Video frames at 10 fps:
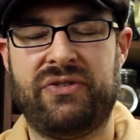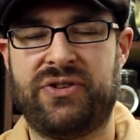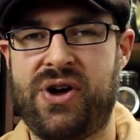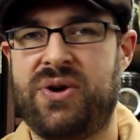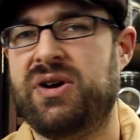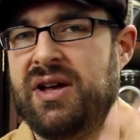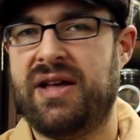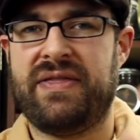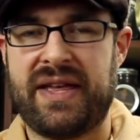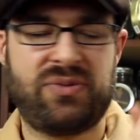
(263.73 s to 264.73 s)
So
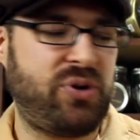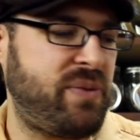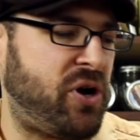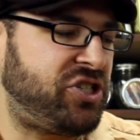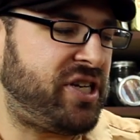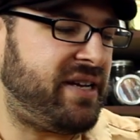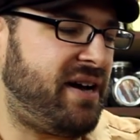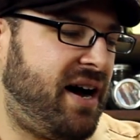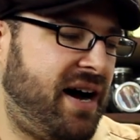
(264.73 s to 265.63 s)
that's pretty much it.